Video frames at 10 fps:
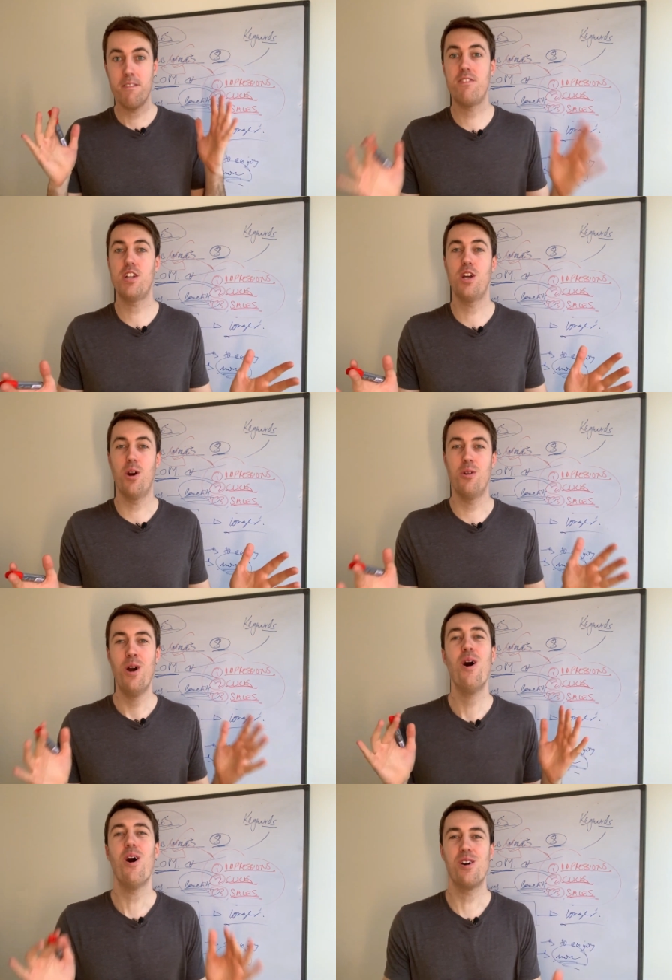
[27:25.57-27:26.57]
video
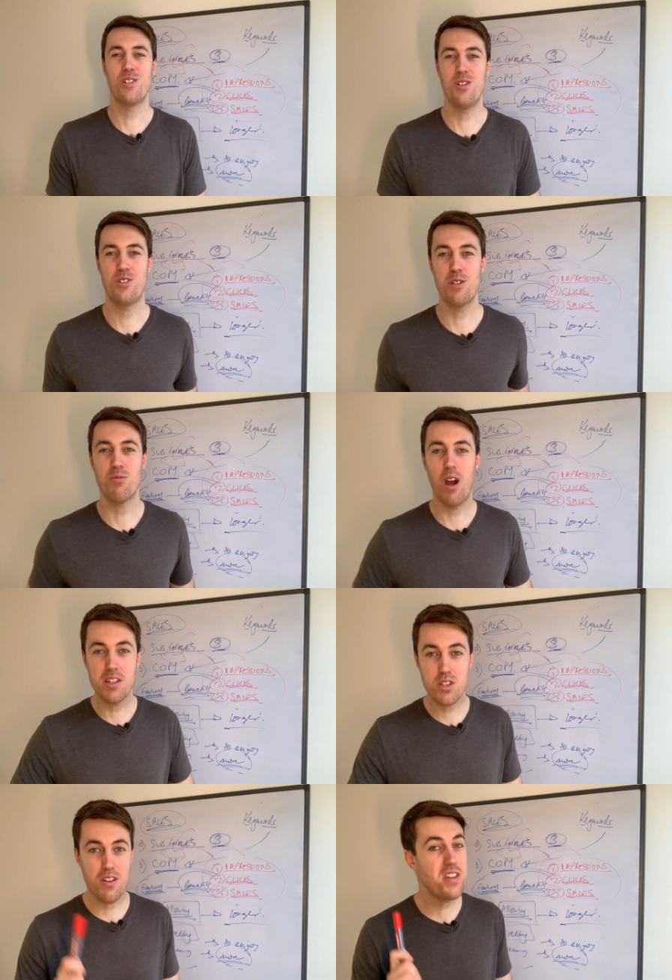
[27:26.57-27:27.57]
on YouTube,
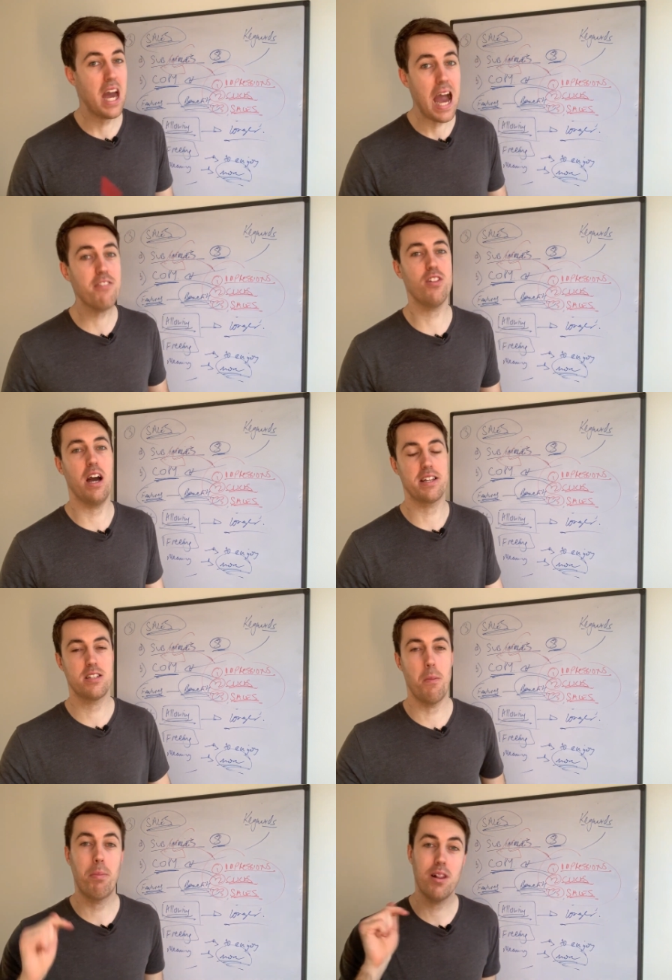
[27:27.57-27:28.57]
right? So if you have
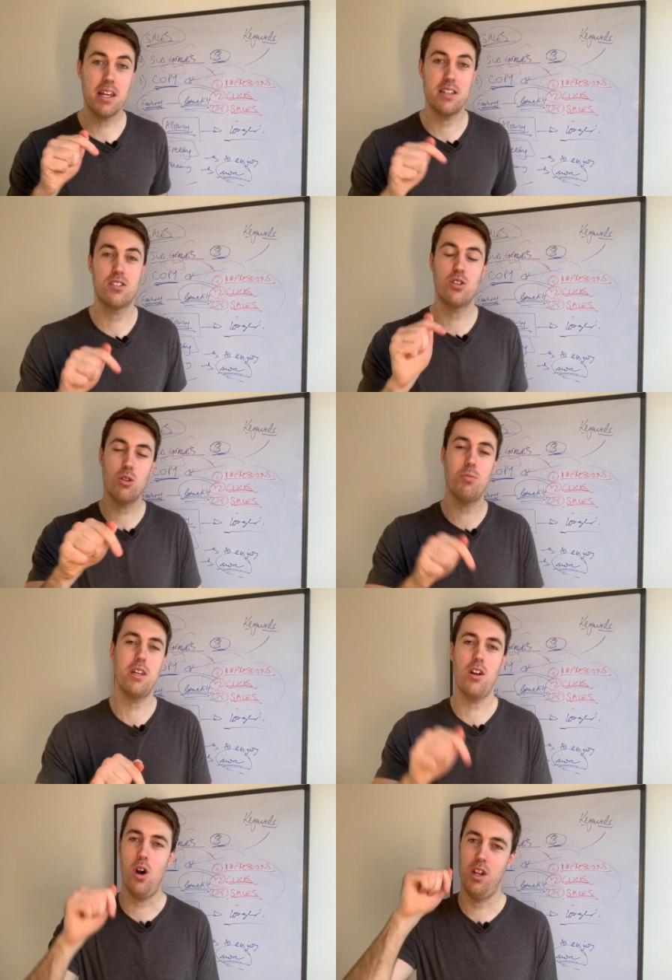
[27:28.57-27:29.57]
liked it, please do
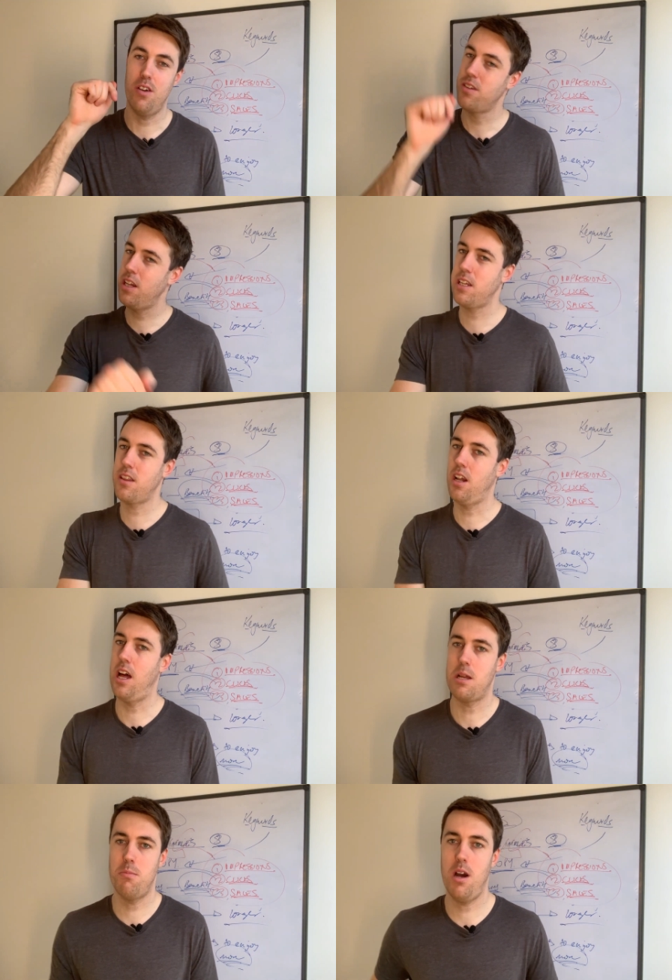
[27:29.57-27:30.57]
me the honor of clicking the
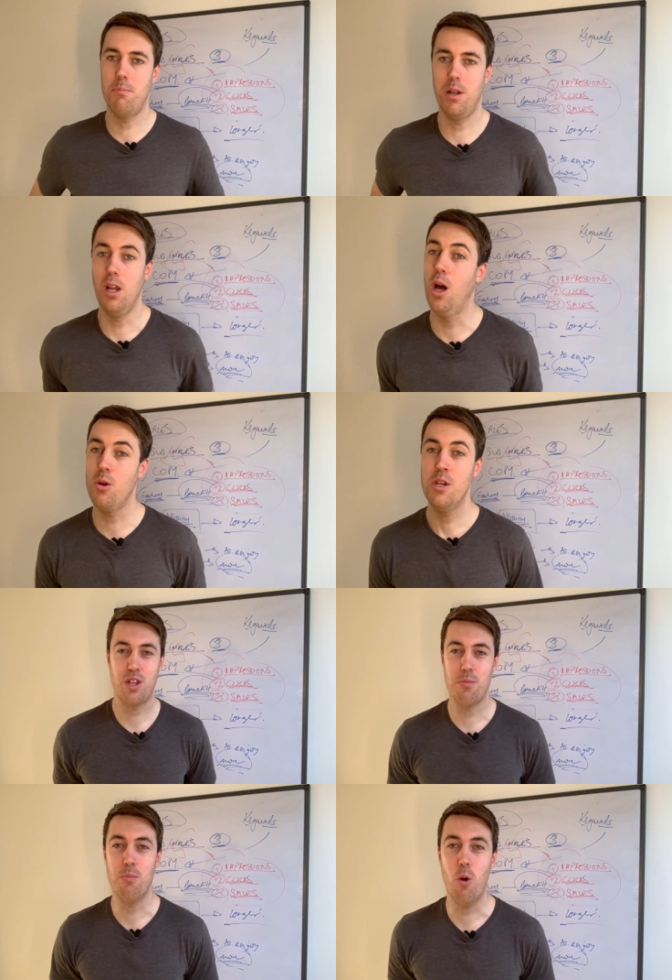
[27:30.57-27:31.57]
like button below
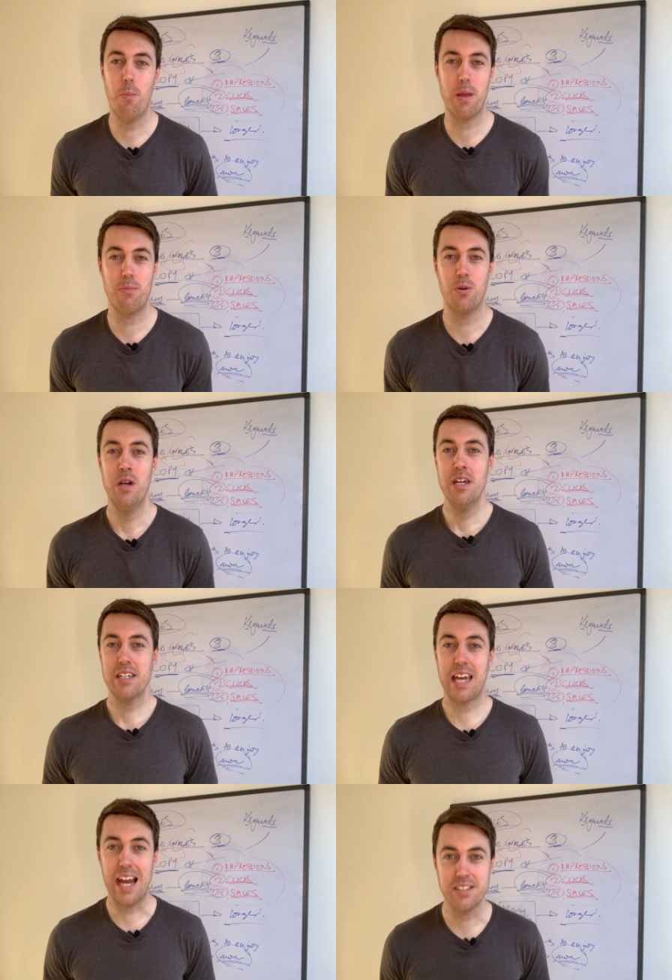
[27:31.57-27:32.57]
so that more people
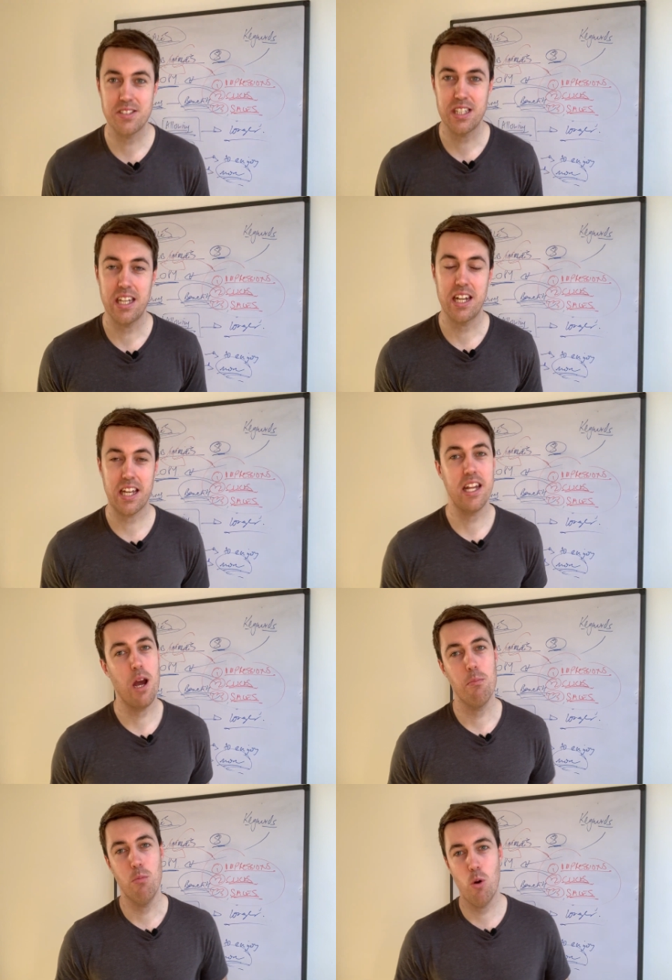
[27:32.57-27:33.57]
can see it and it can
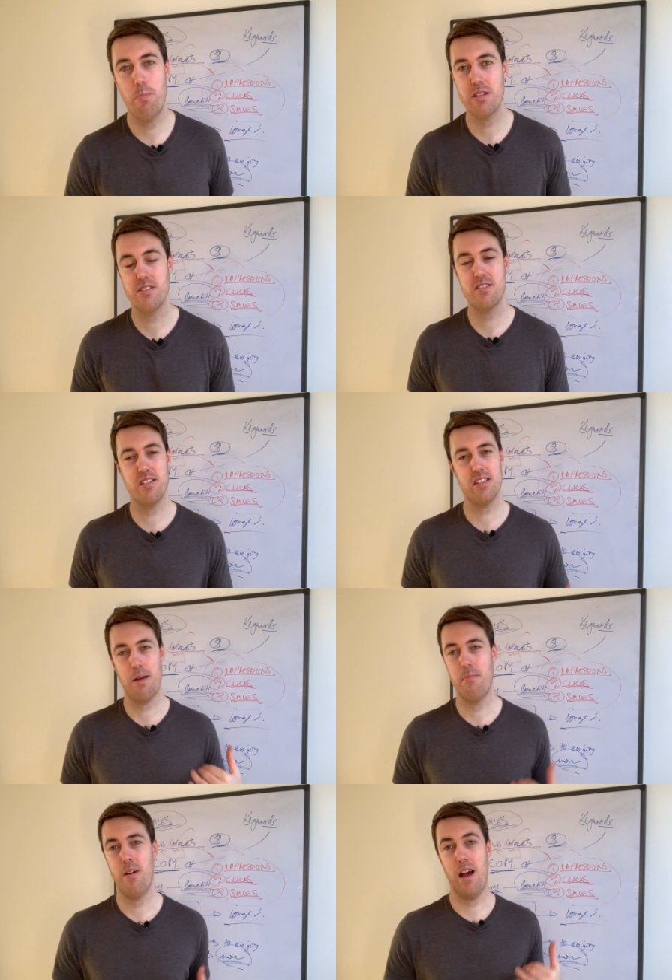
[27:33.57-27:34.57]
help more businesses
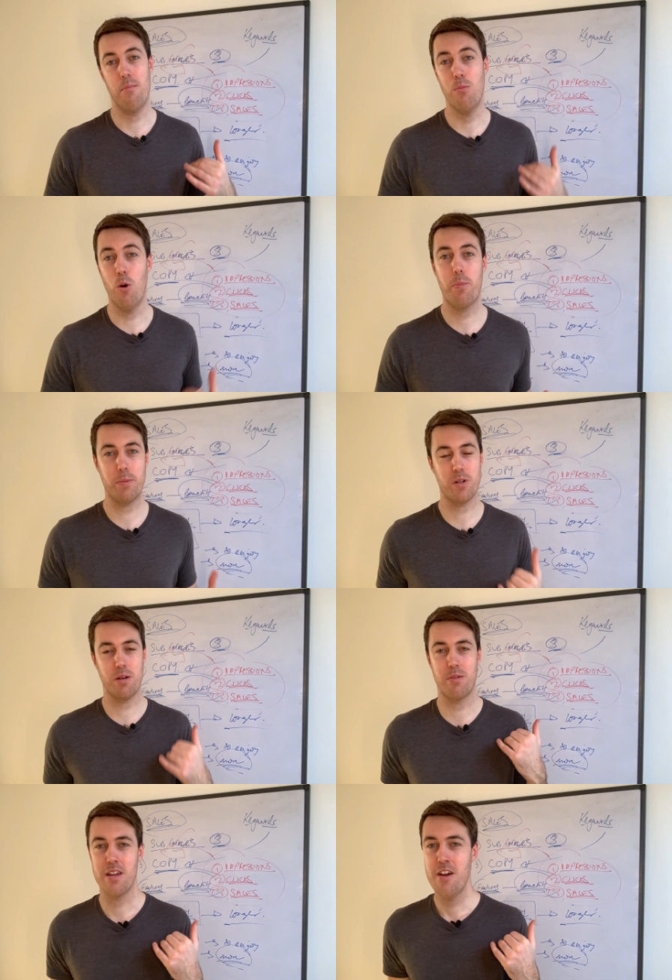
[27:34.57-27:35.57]
and uh, more people
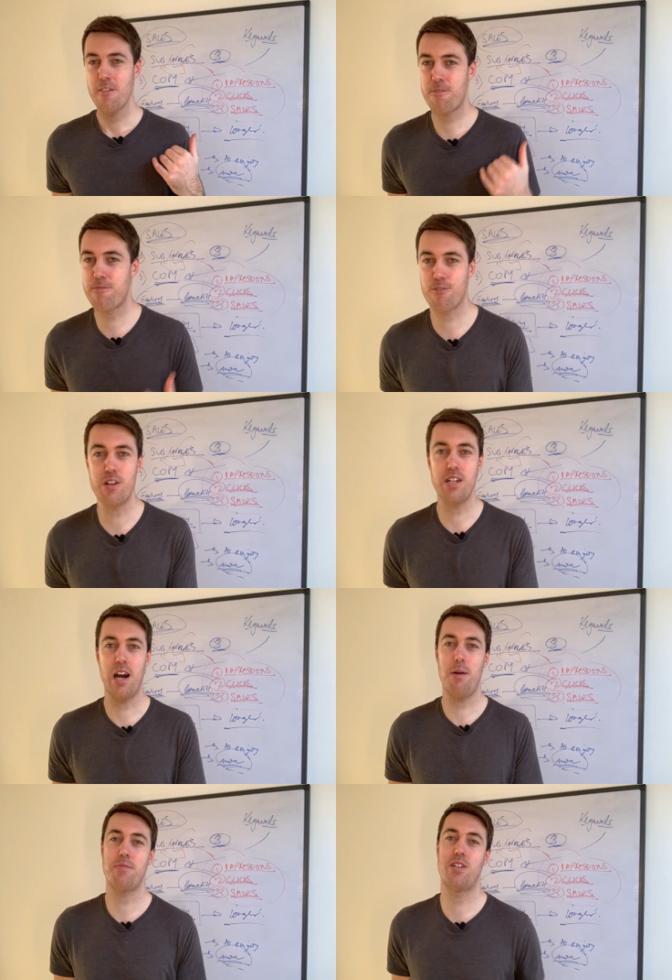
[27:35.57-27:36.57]
can be freed
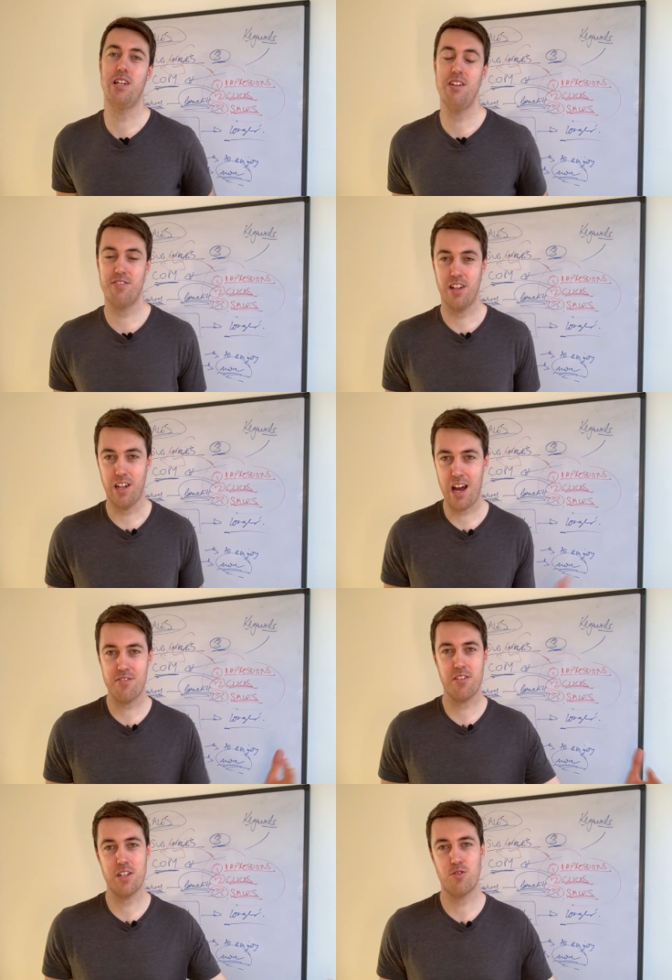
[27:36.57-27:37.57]
up to live the
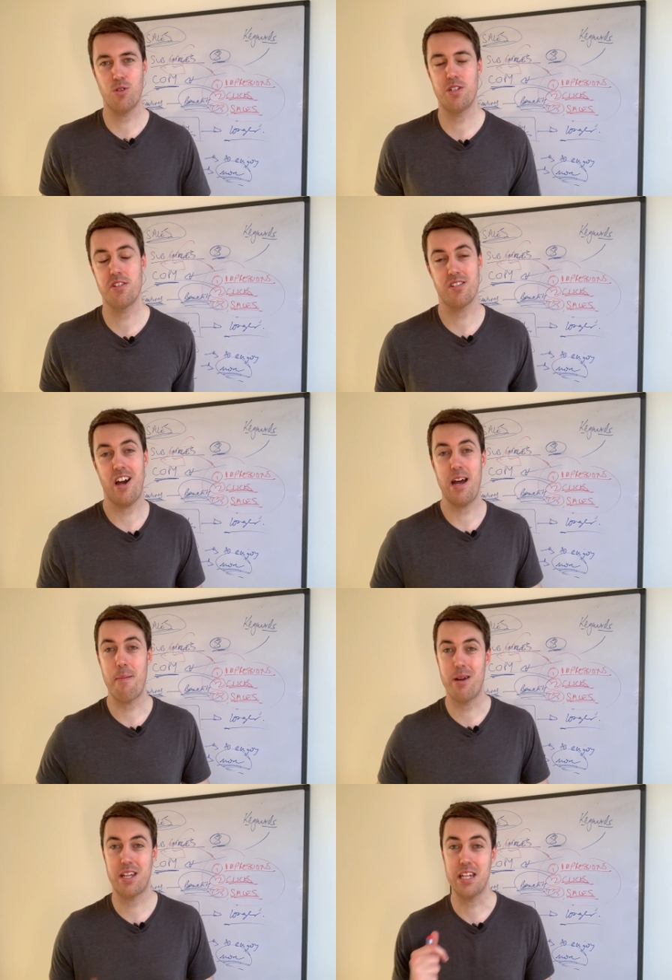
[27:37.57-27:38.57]
life that they truly desire
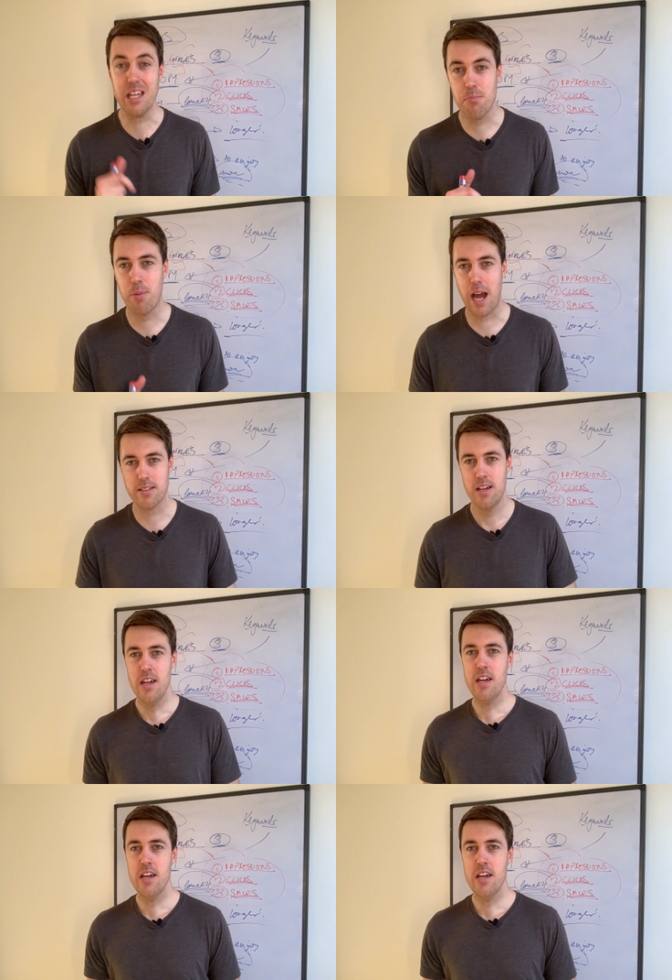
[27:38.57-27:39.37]
and make an impact